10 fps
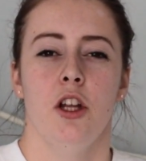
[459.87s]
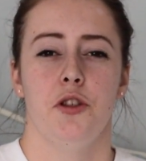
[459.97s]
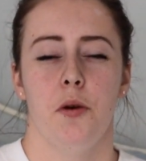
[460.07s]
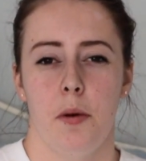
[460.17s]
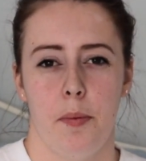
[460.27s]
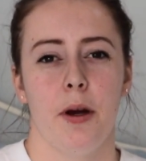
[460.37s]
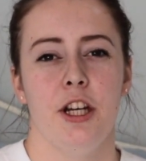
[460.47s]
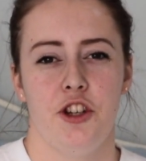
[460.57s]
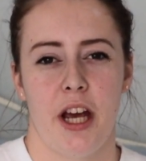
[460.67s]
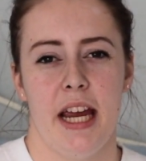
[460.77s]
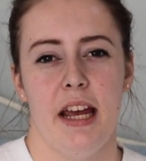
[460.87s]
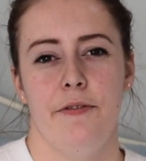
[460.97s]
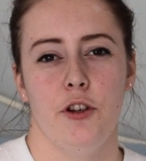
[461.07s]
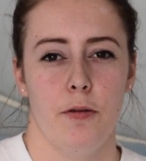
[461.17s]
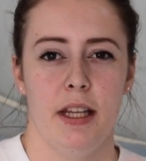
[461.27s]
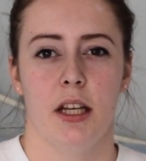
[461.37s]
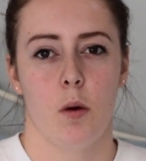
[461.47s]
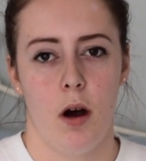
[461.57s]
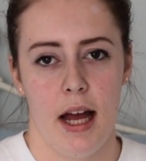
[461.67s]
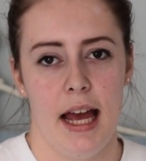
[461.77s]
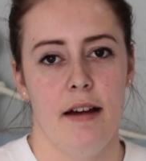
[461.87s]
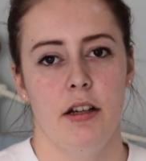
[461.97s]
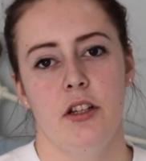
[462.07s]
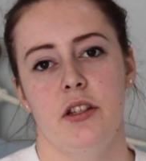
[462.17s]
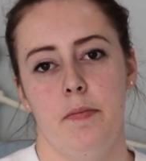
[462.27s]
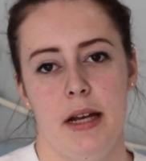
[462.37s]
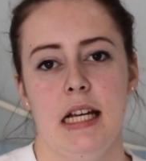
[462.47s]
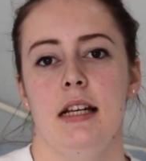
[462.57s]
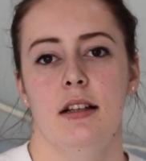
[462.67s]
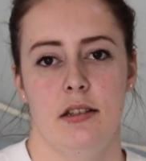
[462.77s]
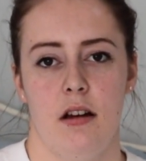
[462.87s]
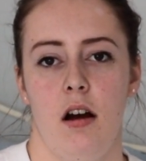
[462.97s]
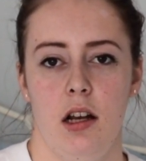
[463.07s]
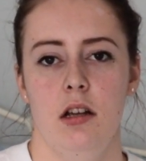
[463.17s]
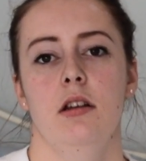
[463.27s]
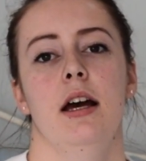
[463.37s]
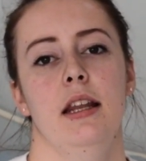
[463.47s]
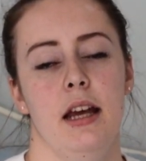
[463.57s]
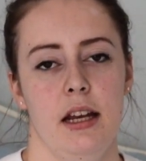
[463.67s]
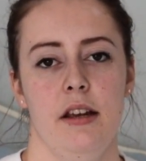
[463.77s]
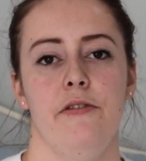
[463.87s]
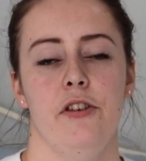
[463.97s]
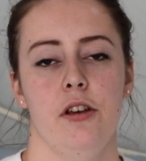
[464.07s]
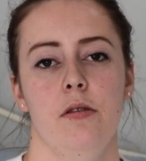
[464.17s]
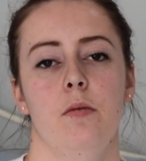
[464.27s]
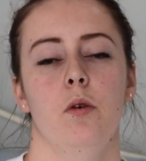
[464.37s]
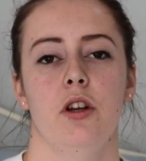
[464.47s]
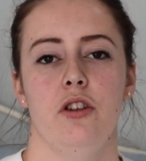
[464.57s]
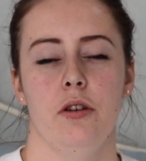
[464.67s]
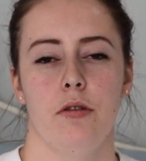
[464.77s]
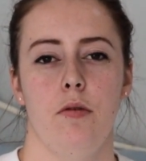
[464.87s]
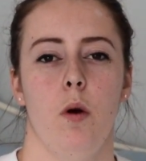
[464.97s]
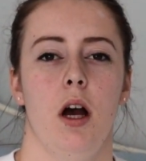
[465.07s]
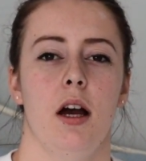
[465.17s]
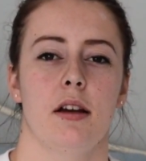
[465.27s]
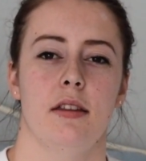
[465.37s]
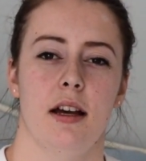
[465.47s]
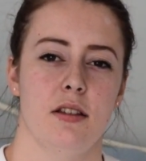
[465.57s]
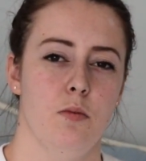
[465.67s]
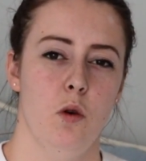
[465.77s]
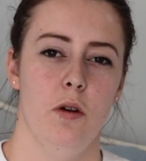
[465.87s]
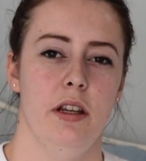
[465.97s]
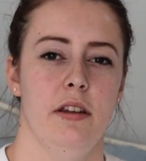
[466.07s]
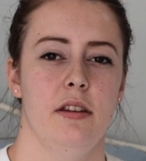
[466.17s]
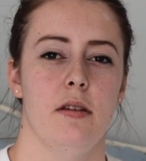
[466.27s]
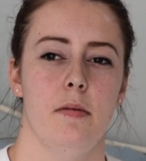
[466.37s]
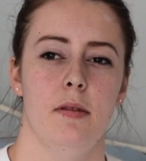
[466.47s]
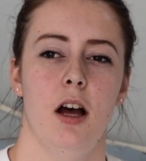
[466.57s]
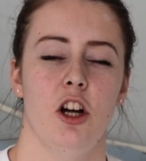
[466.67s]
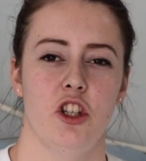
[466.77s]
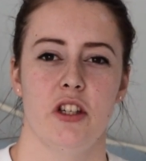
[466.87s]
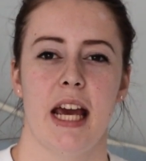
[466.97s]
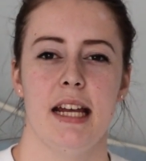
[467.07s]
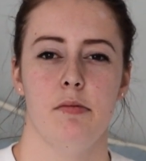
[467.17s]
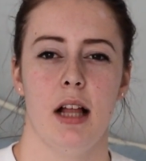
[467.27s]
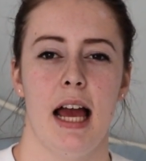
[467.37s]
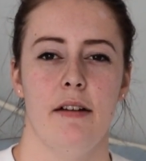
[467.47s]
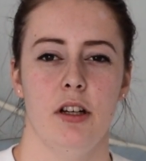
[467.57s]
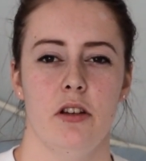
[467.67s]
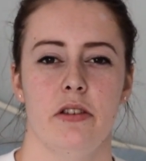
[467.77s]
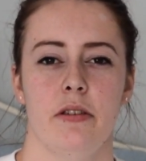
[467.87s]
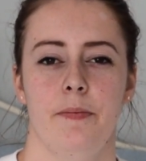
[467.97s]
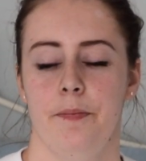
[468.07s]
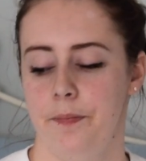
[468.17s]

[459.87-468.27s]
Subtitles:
do appreciate if you're in the quiet area to be silent, and then if you want to do group work, that's more in the larger table areas.